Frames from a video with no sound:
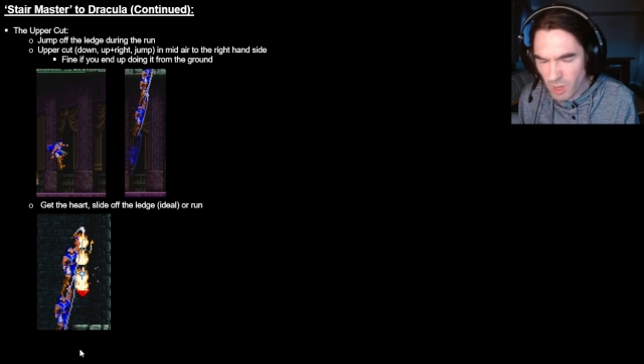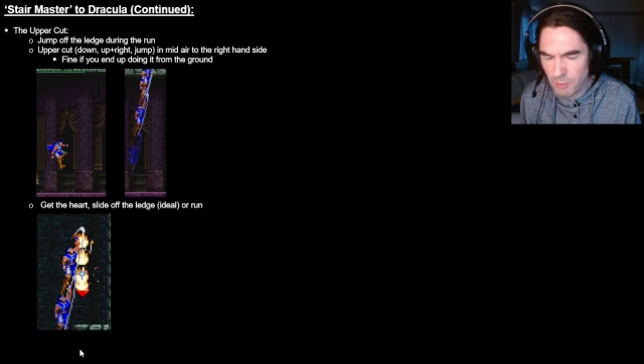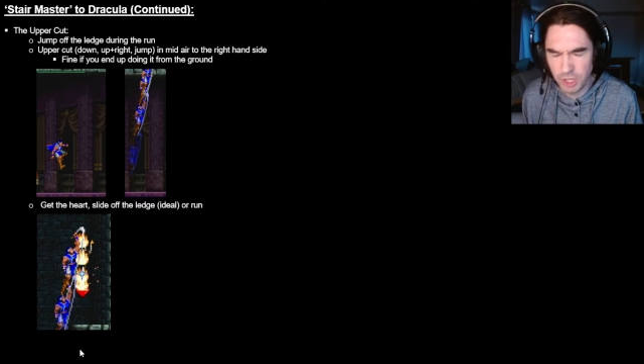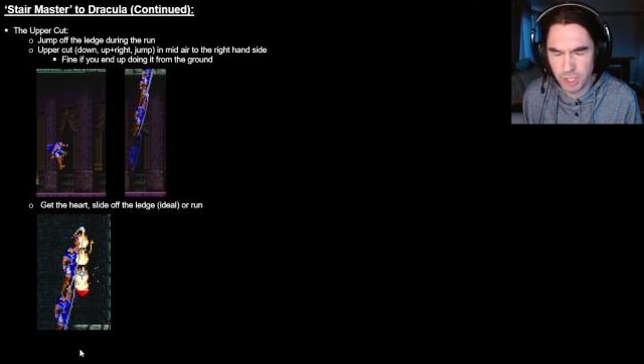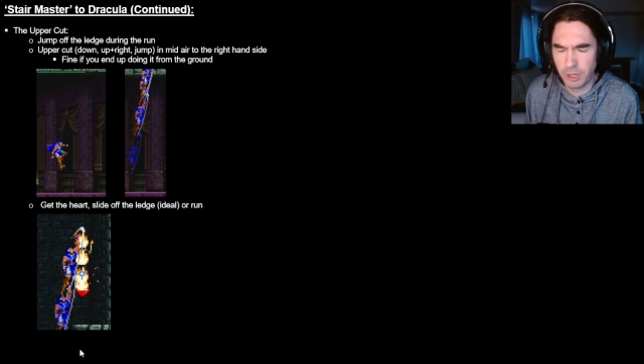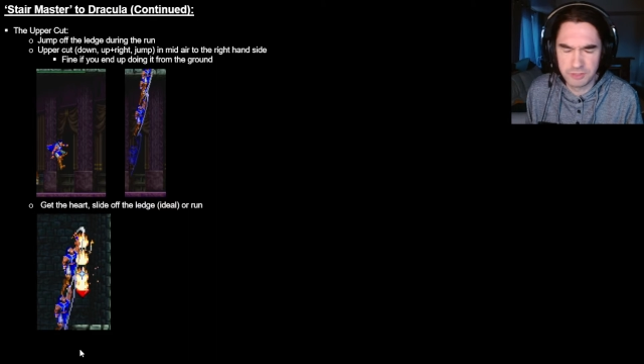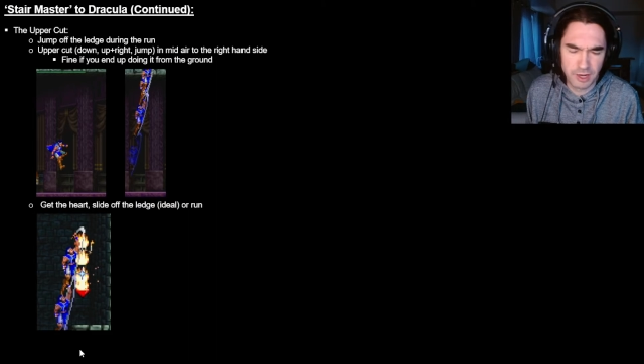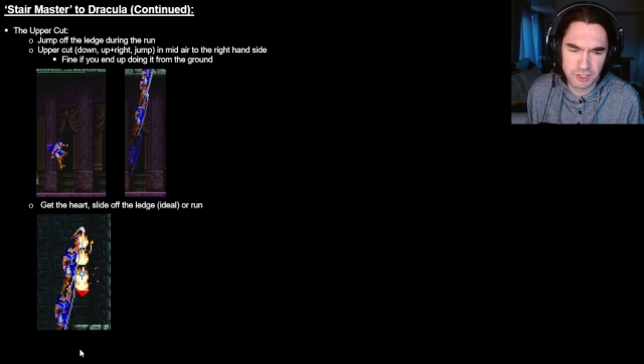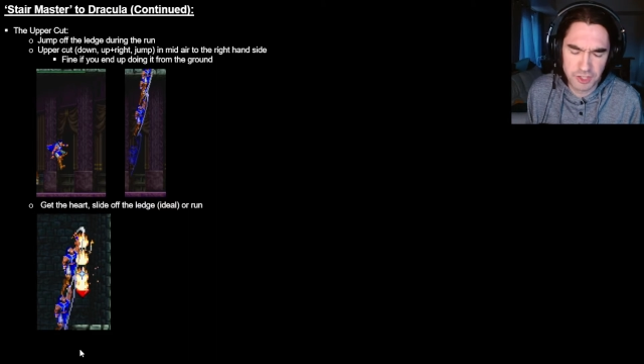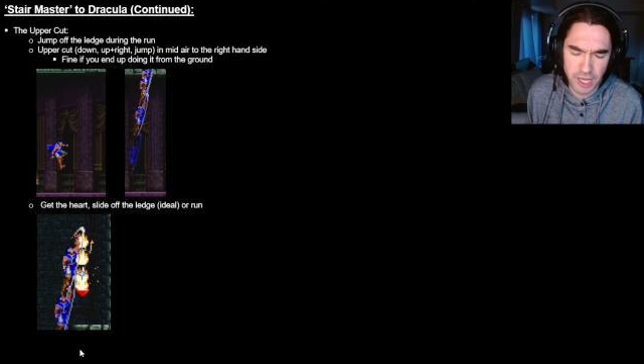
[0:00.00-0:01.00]
But either way is
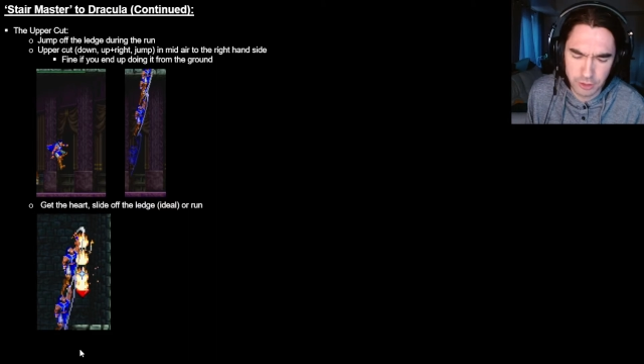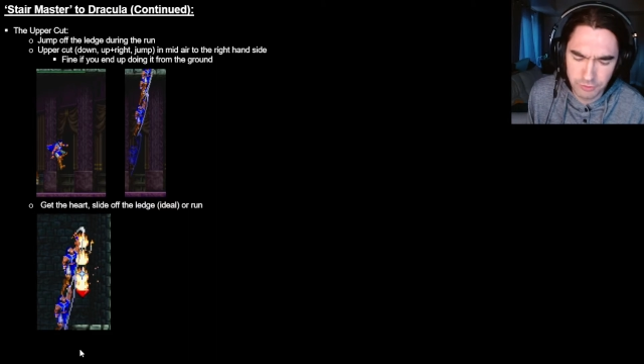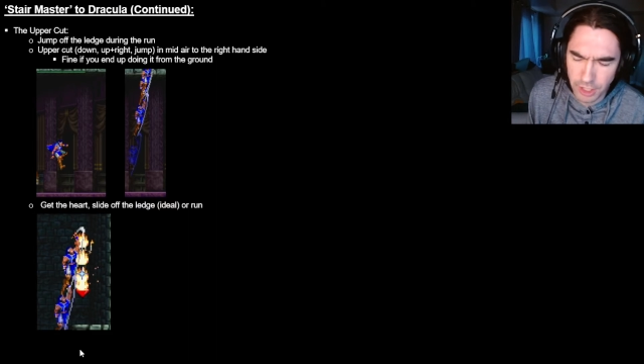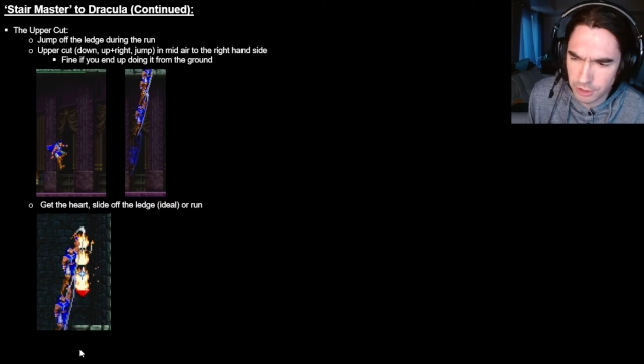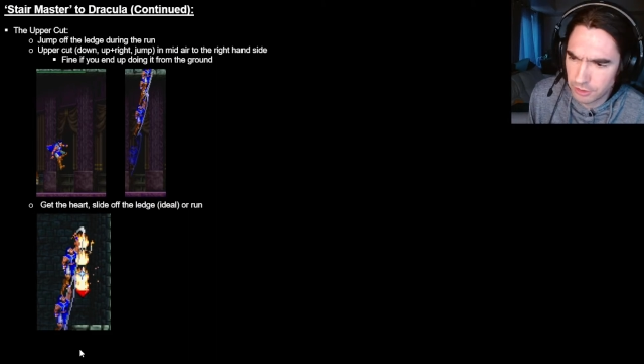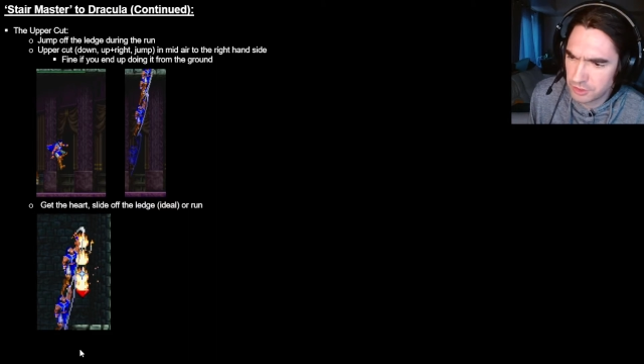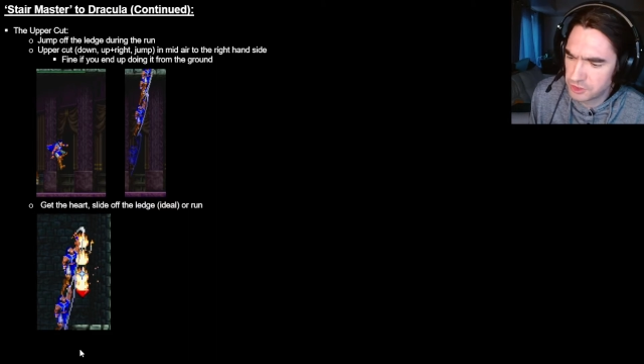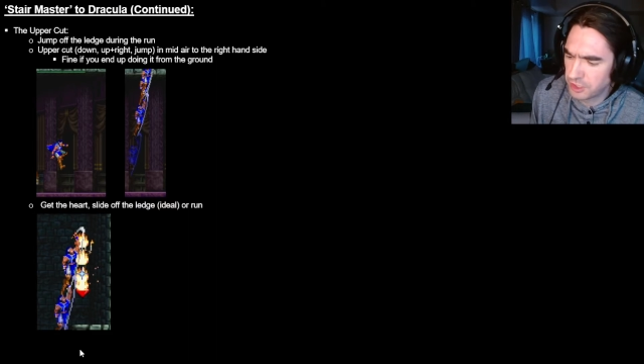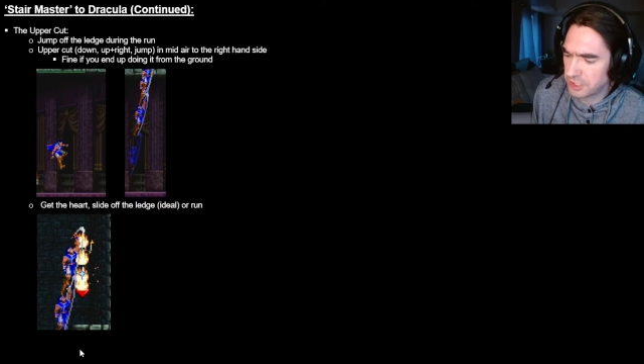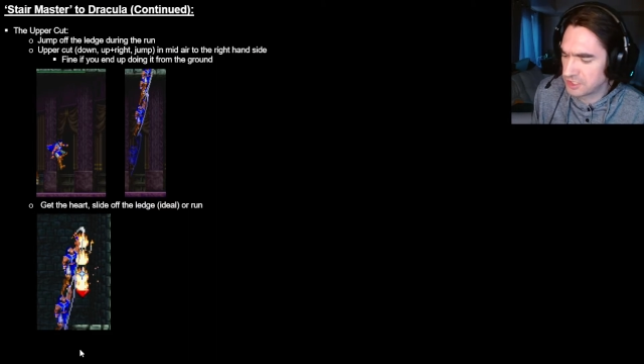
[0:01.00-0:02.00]
fine.
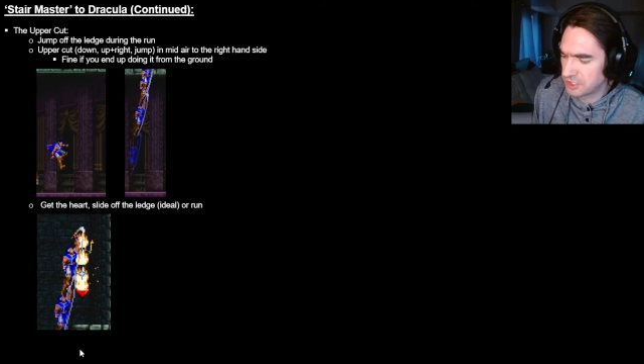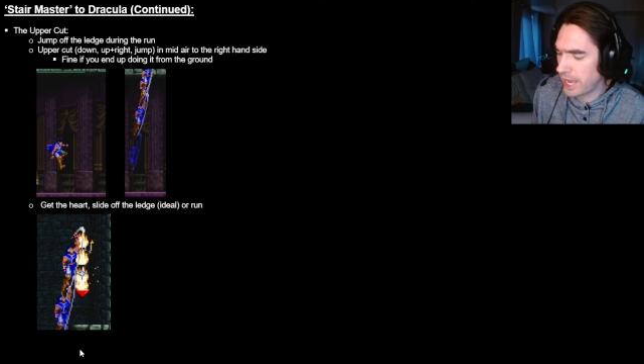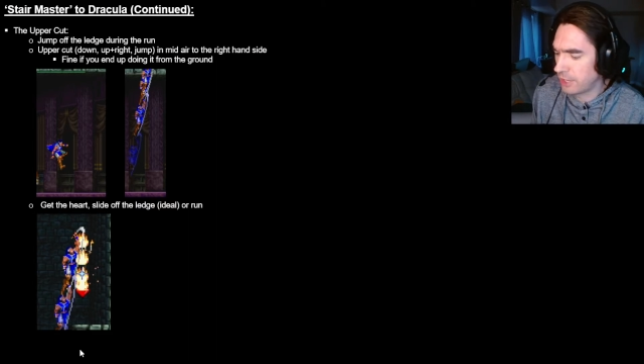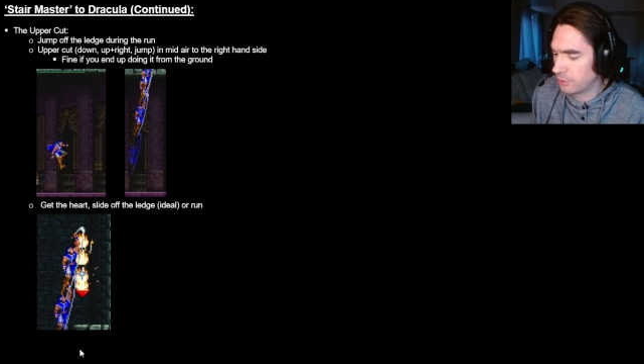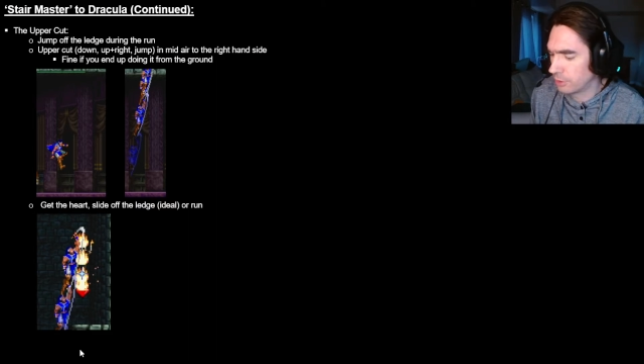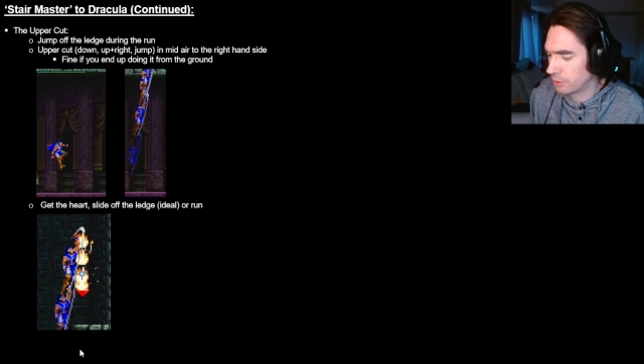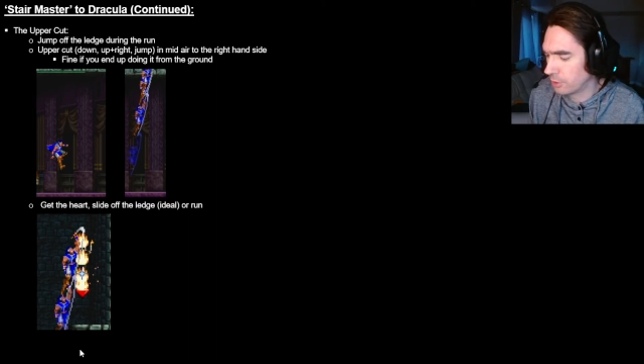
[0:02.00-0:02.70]
Slide or